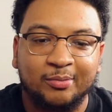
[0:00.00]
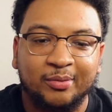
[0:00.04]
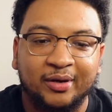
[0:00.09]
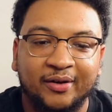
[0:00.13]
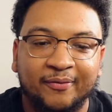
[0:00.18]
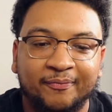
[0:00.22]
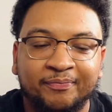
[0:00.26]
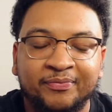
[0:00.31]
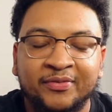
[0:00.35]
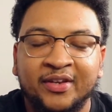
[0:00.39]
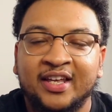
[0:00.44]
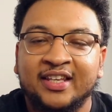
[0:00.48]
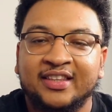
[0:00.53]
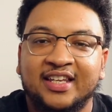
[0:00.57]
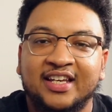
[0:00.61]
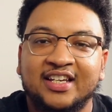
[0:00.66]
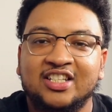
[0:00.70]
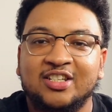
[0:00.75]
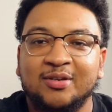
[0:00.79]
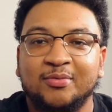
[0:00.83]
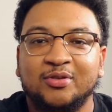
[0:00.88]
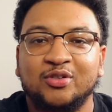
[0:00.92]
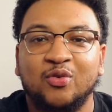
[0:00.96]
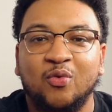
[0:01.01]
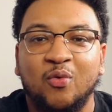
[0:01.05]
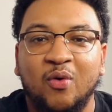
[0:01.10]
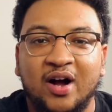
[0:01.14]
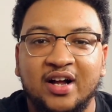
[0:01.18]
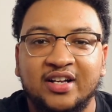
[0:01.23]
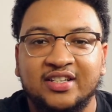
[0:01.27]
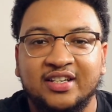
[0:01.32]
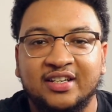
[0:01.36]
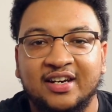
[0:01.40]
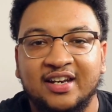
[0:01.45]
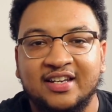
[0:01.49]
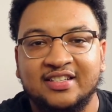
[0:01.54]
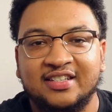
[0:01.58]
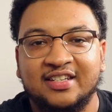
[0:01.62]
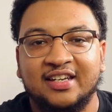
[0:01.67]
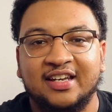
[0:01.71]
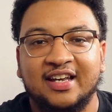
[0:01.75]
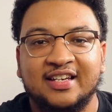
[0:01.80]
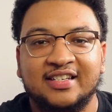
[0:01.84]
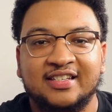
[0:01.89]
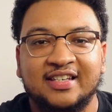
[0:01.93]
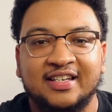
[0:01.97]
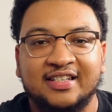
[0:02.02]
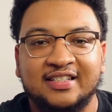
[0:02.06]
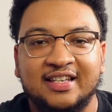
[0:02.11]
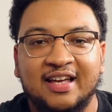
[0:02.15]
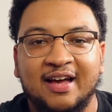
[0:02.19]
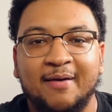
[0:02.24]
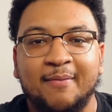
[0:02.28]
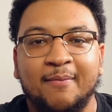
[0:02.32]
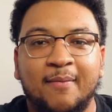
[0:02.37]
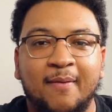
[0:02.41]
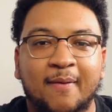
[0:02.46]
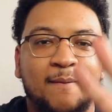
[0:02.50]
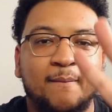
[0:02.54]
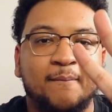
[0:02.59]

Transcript: But thank you so much for watching. I'll see you guys next time.